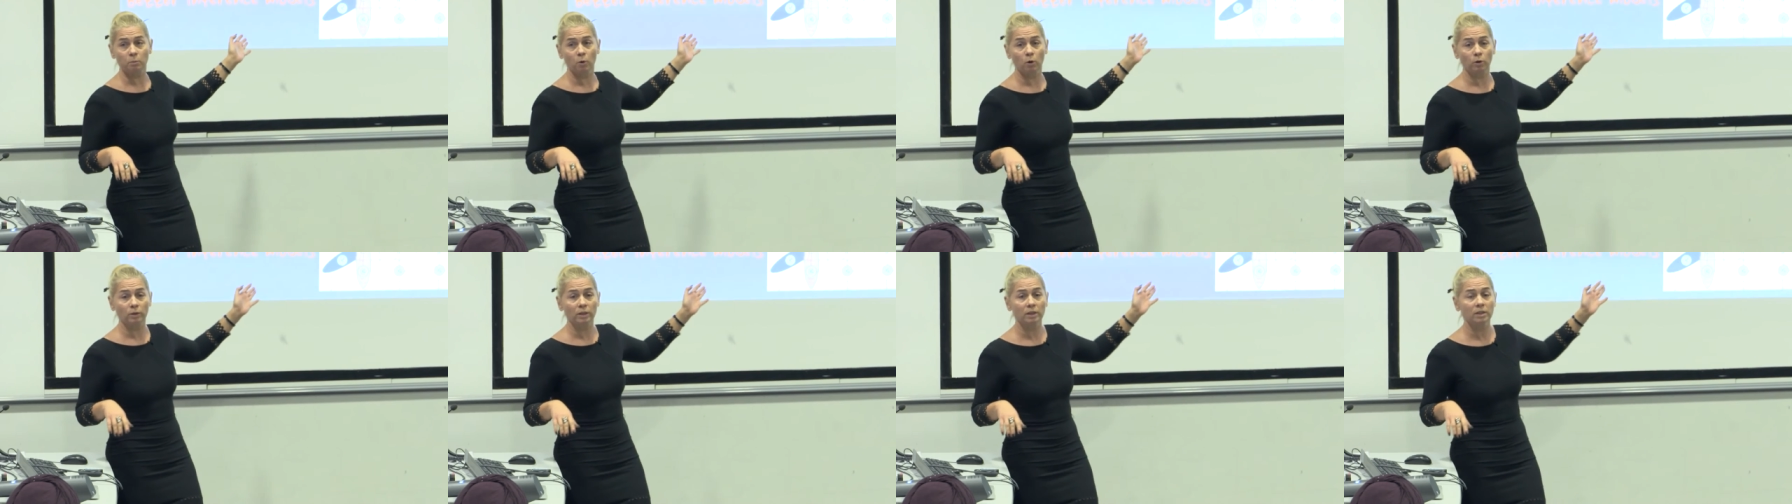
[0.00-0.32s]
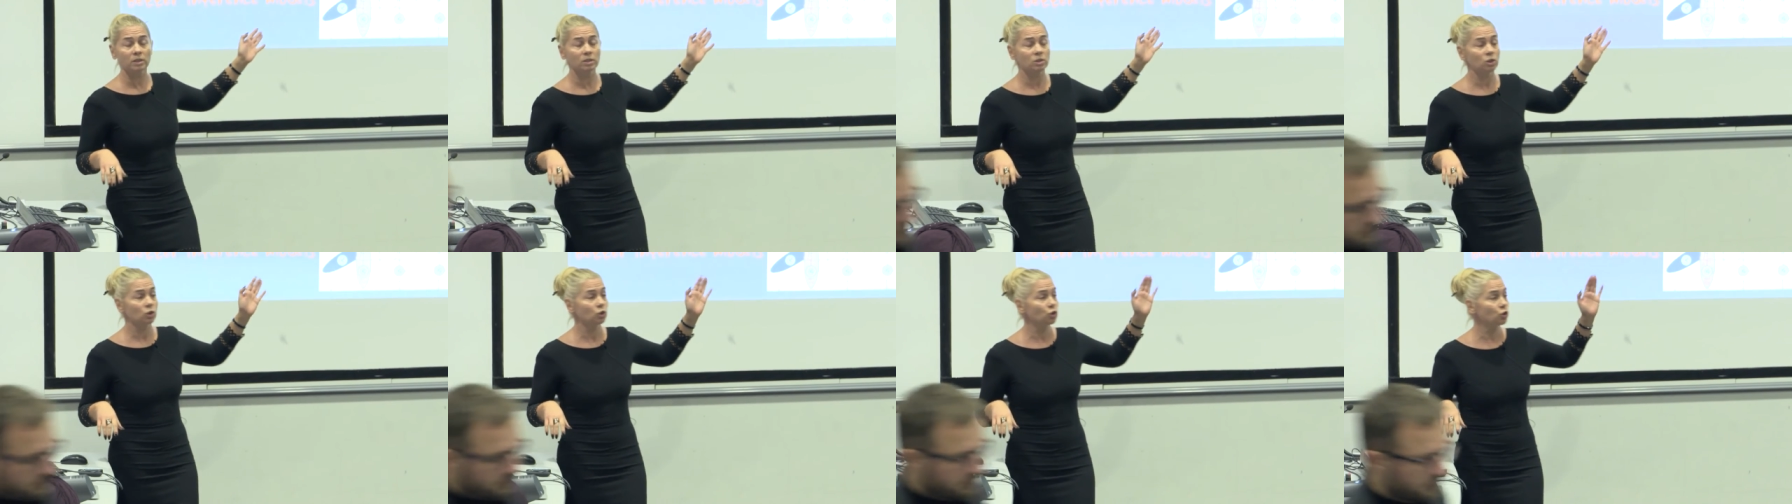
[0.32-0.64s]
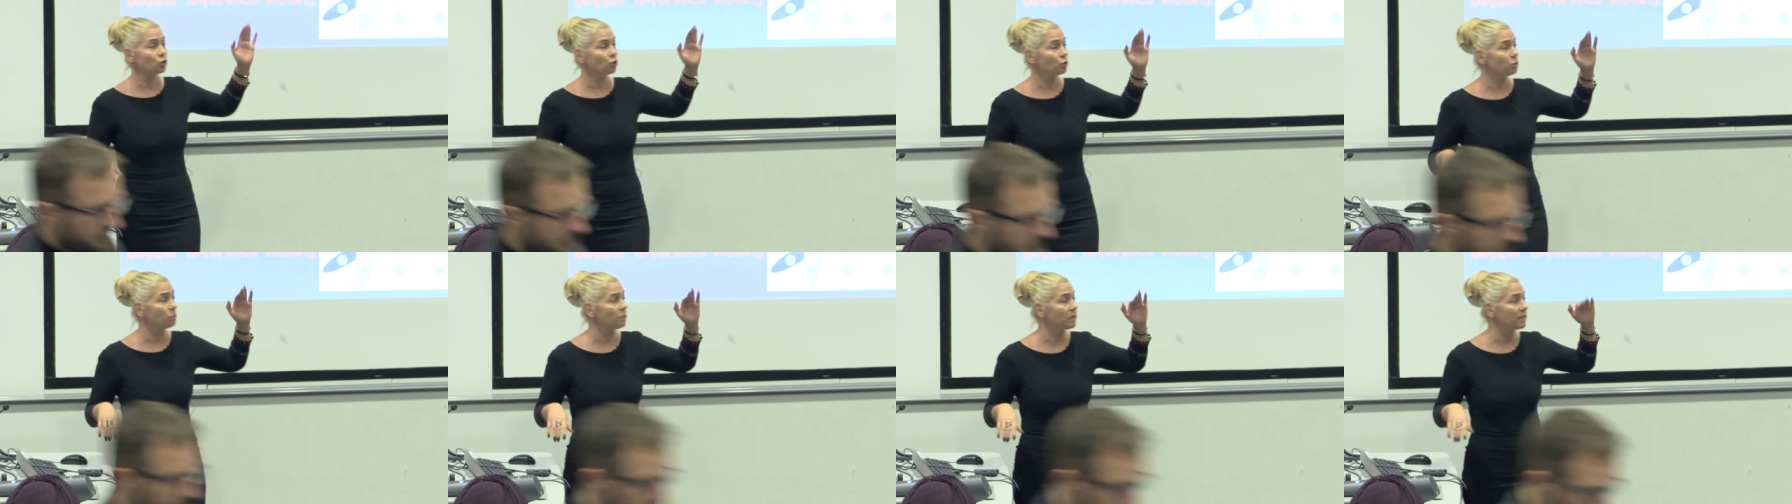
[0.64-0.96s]
models
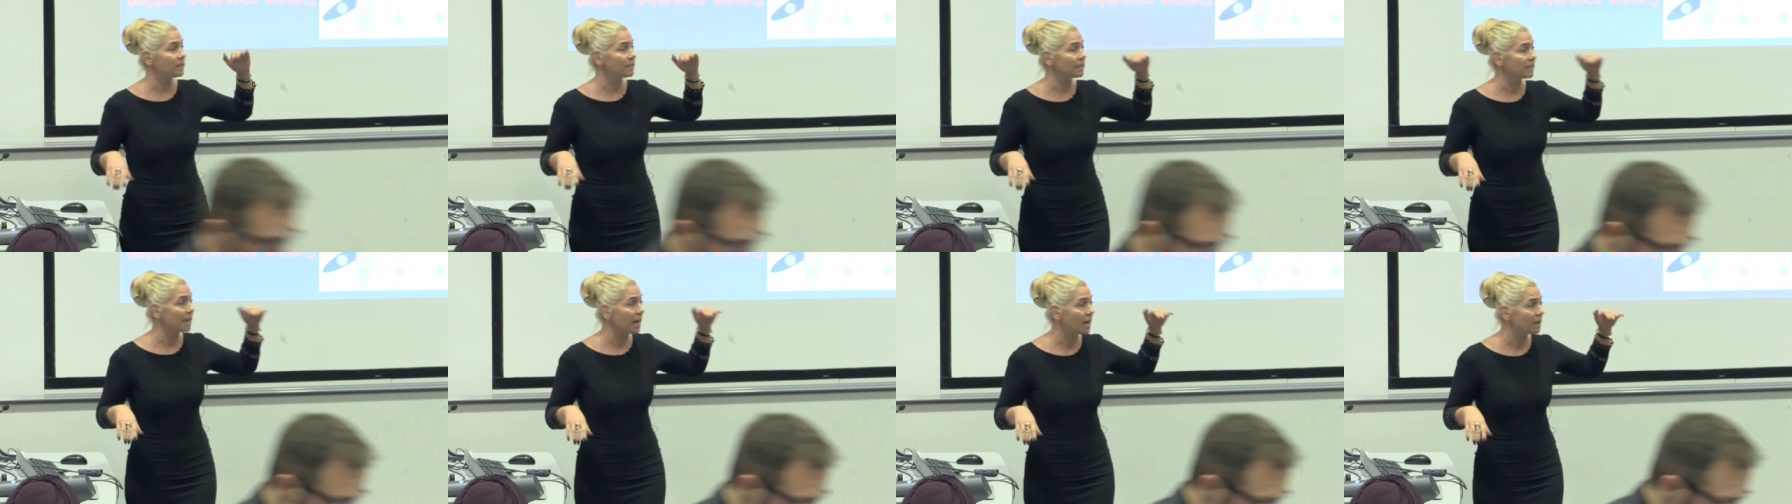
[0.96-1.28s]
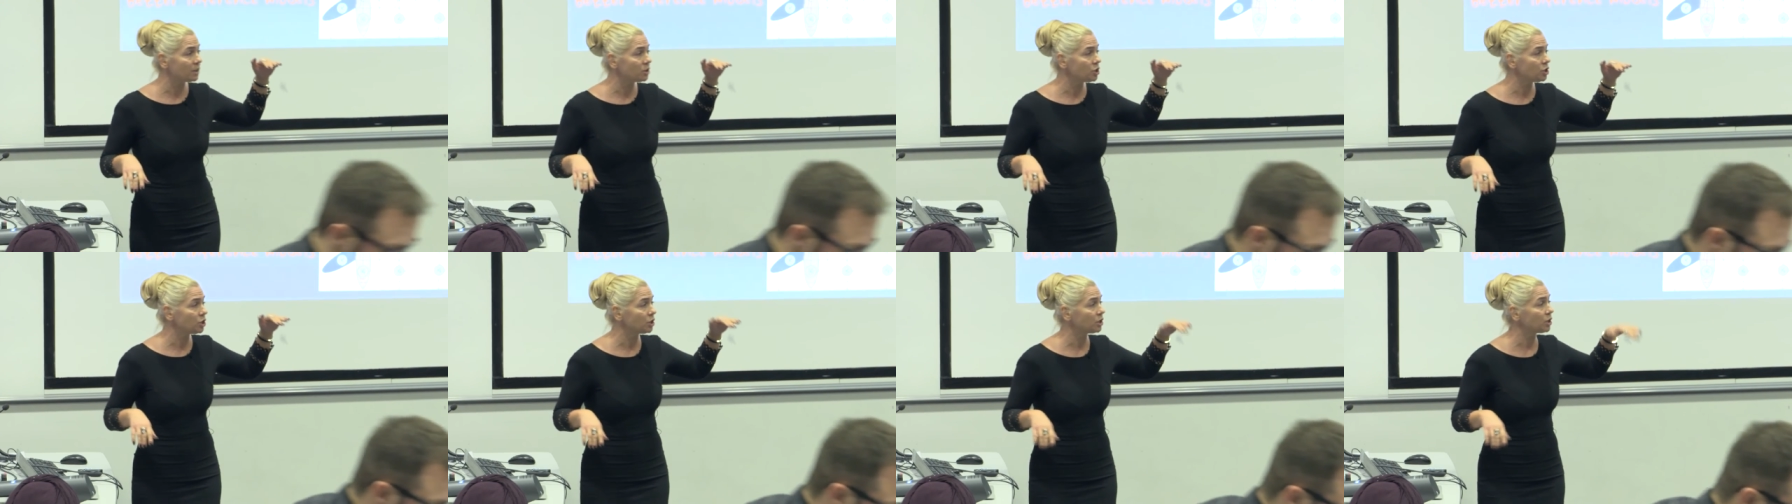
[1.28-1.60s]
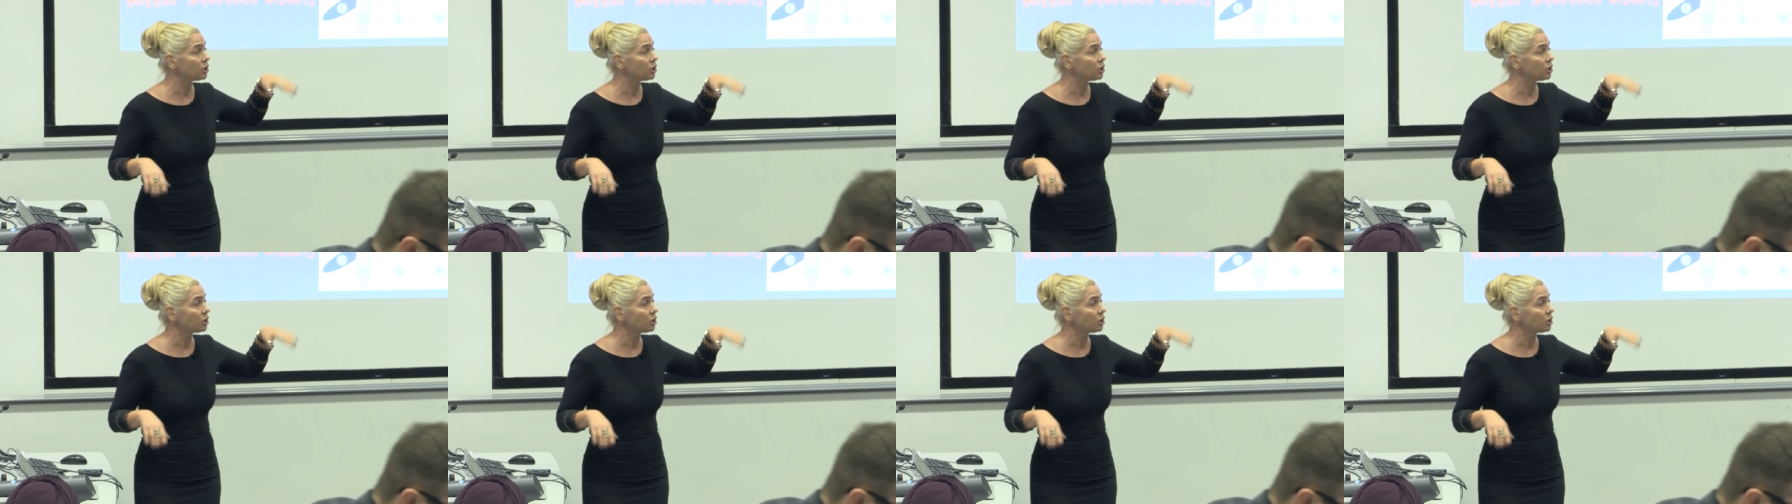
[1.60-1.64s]
should be such